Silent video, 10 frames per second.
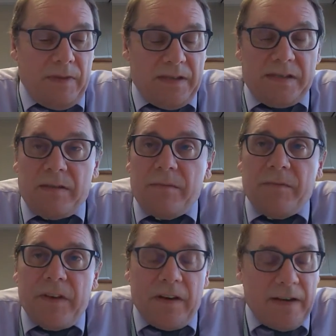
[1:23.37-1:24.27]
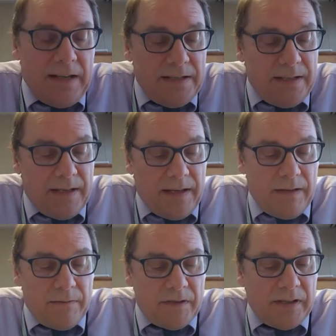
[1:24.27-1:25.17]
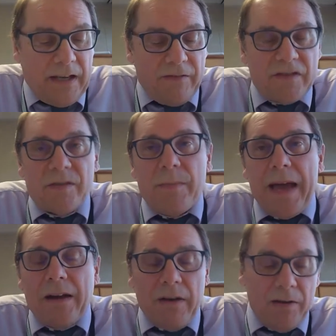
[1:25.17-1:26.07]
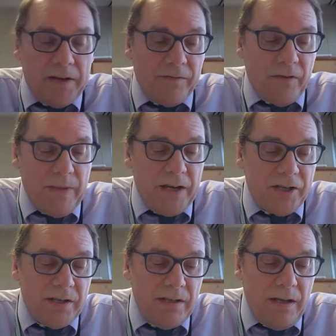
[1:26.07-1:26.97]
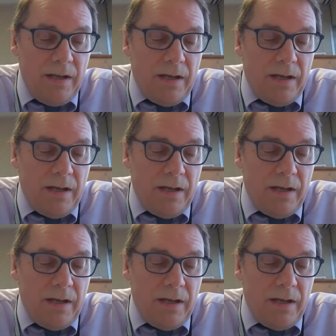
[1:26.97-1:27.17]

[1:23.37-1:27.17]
this variant, give some background information,